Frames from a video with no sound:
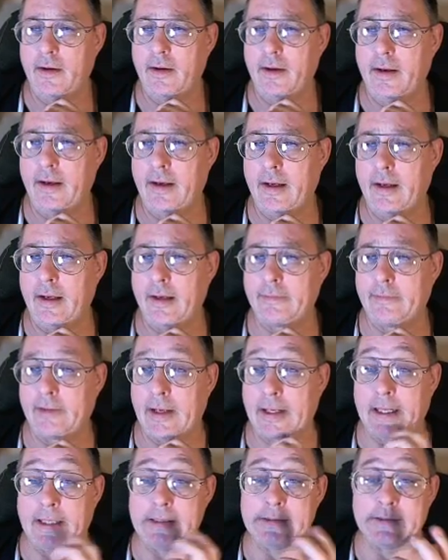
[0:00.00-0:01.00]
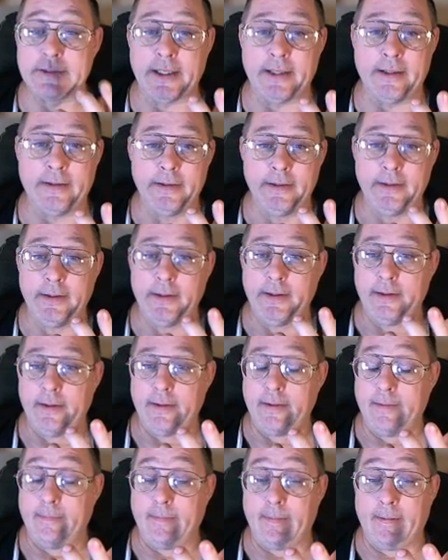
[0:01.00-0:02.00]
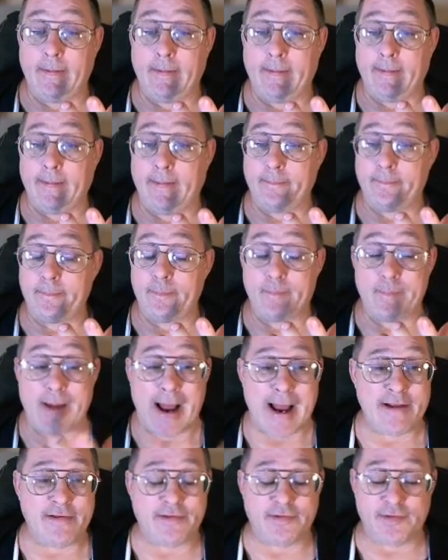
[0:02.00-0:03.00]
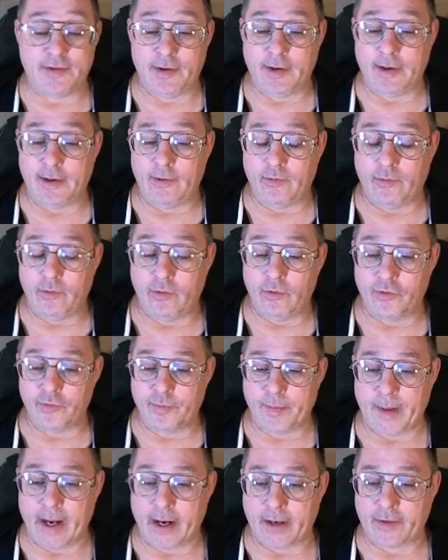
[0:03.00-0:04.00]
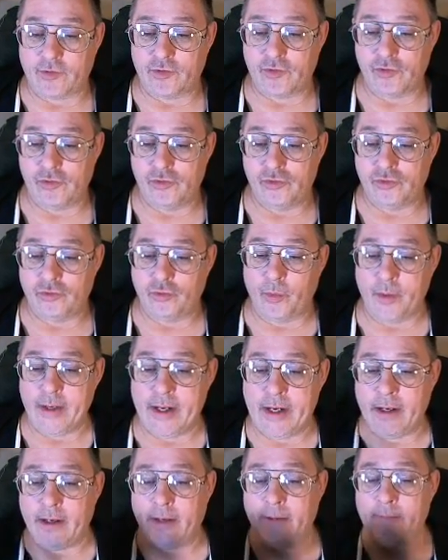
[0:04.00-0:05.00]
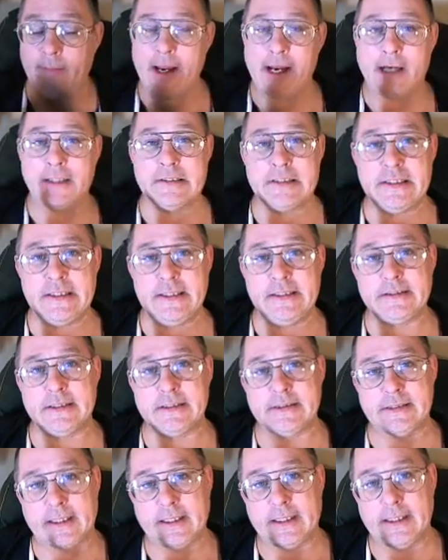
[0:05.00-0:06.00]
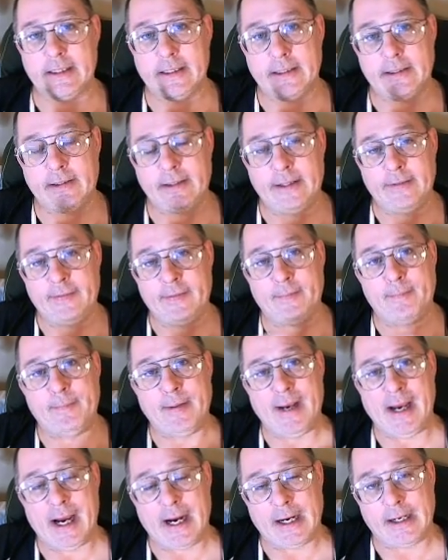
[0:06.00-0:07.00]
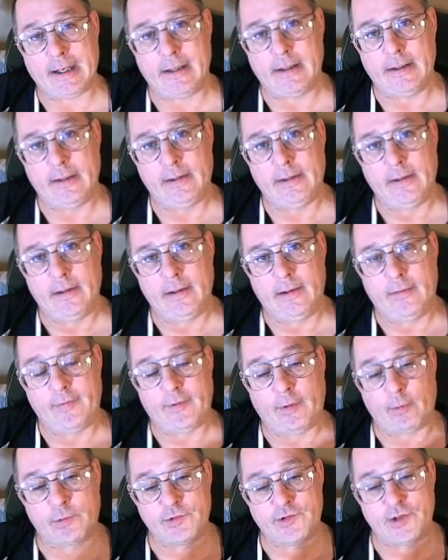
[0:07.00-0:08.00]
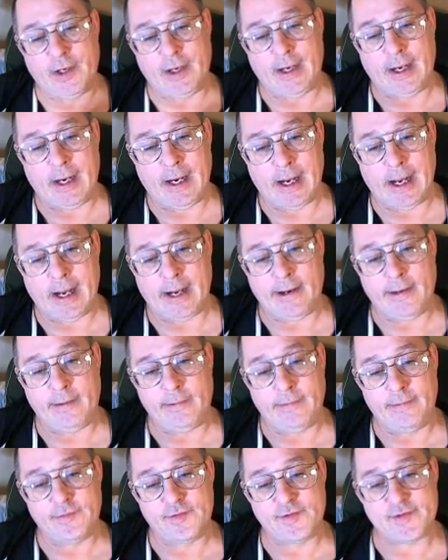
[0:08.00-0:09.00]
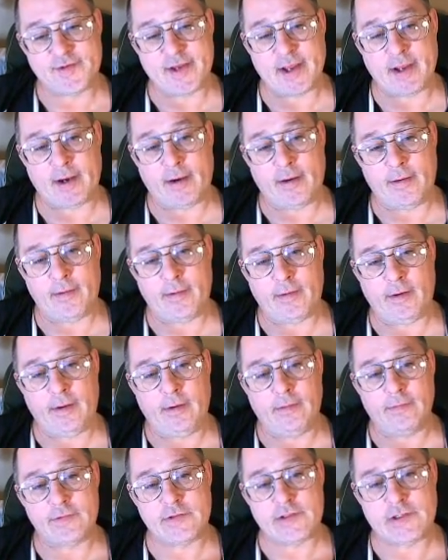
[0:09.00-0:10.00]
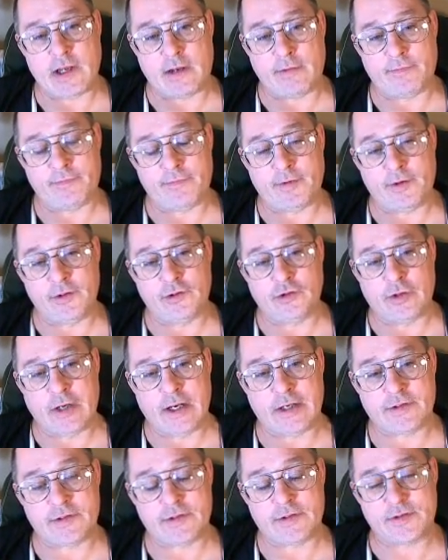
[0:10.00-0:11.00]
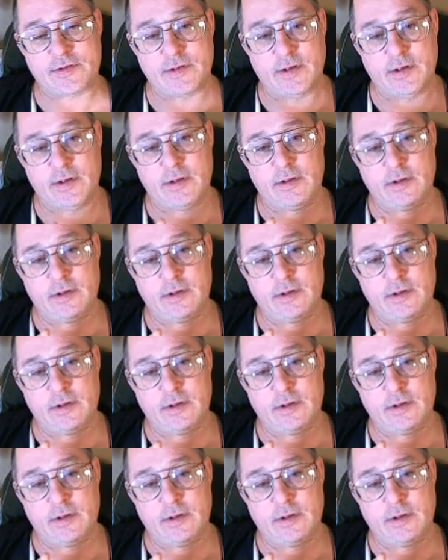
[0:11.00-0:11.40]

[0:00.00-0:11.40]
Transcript: And like I said, uh, my thing goes back to reading magazines as a kid in the back. There was an ad, send self-addressed